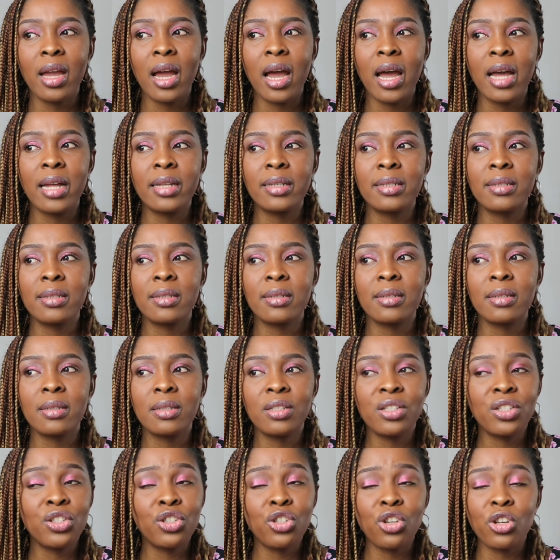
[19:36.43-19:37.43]
And
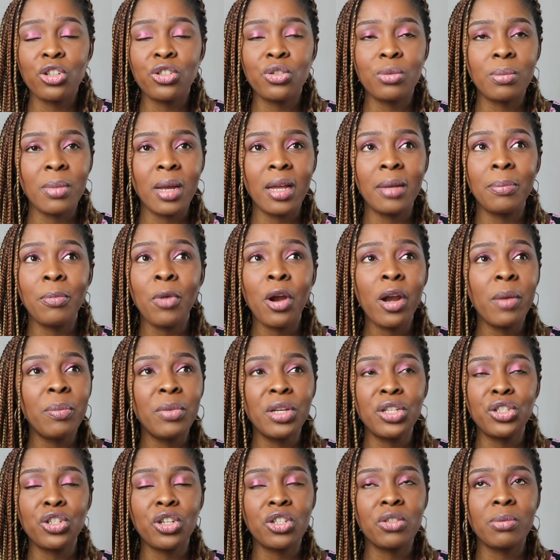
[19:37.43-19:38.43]
this just
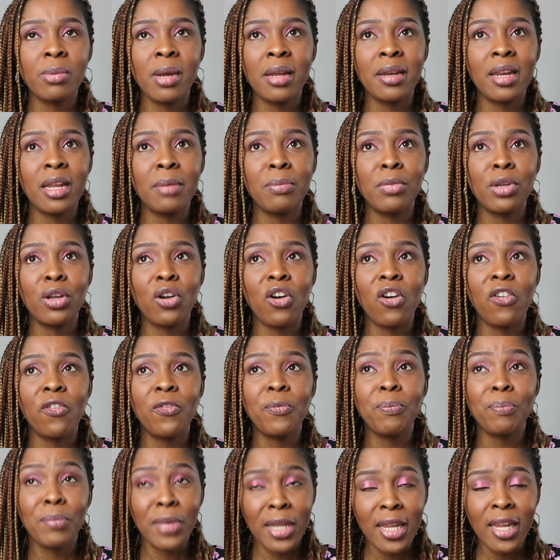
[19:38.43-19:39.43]
reminded me
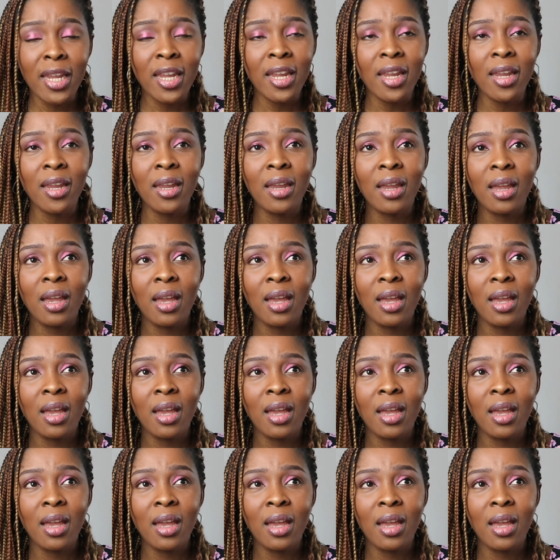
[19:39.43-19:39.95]
of me.